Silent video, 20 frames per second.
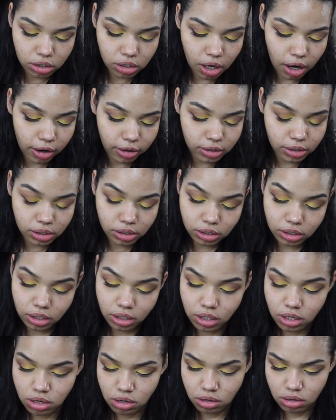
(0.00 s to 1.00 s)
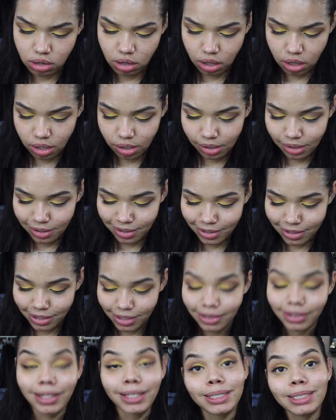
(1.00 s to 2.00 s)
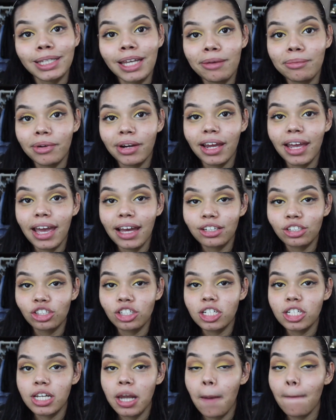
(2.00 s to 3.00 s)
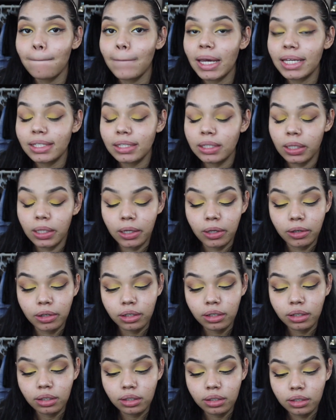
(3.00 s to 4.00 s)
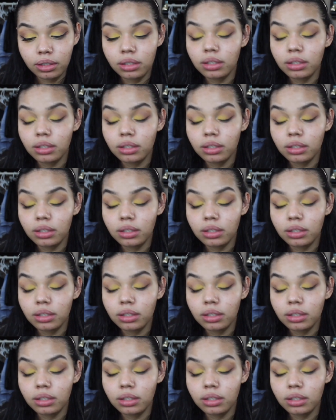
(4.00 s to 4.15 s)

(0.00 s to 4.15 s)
Tarte's Lights Camera Action mascara.